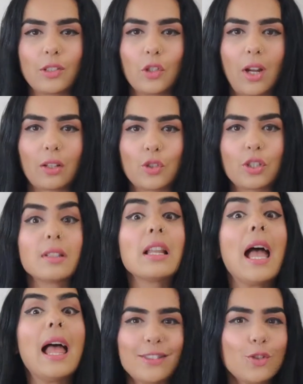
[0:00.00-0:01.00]
introduction,
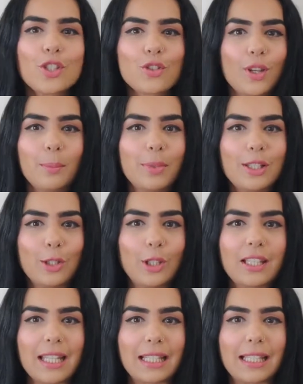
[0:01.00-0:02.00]
let's just jump into
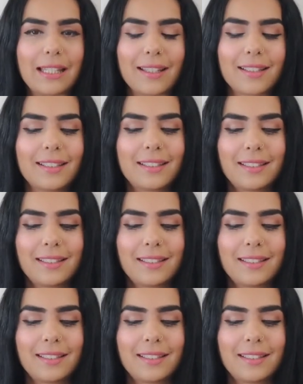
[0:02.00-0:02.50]
the technique.